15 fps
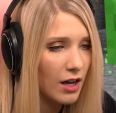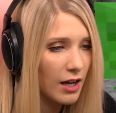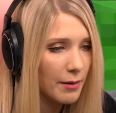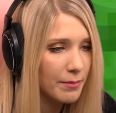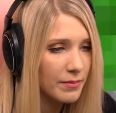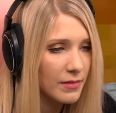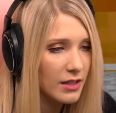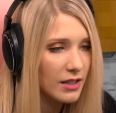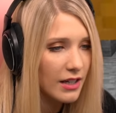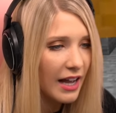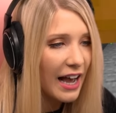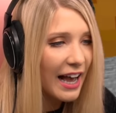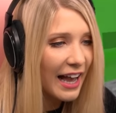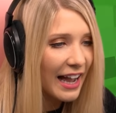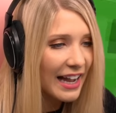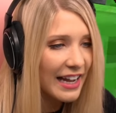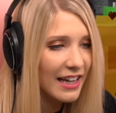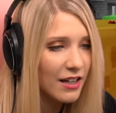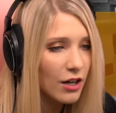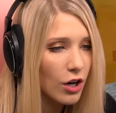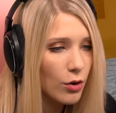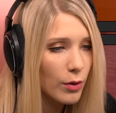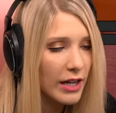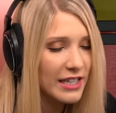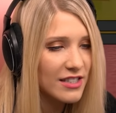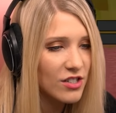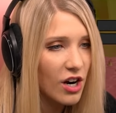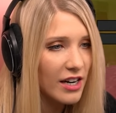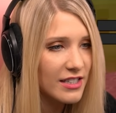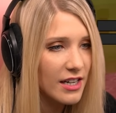Um, hi. Oh,
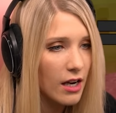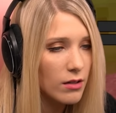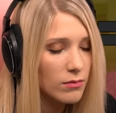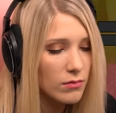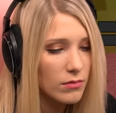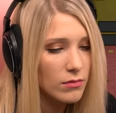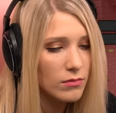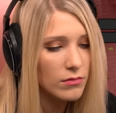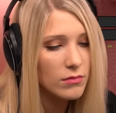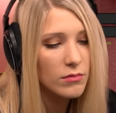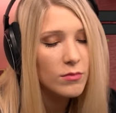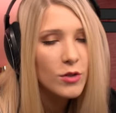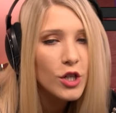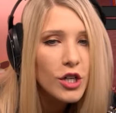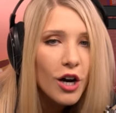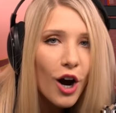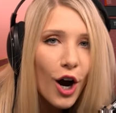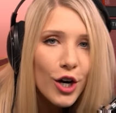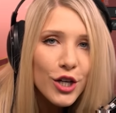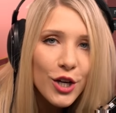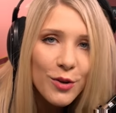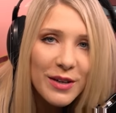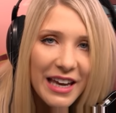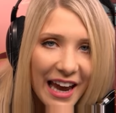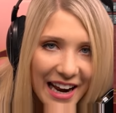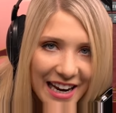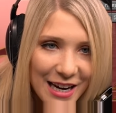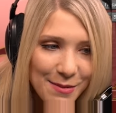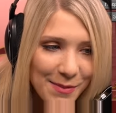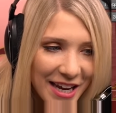it's not. okay. Are you
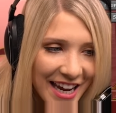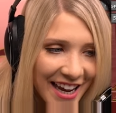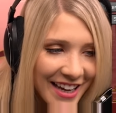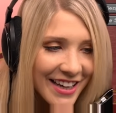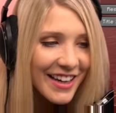kidding me?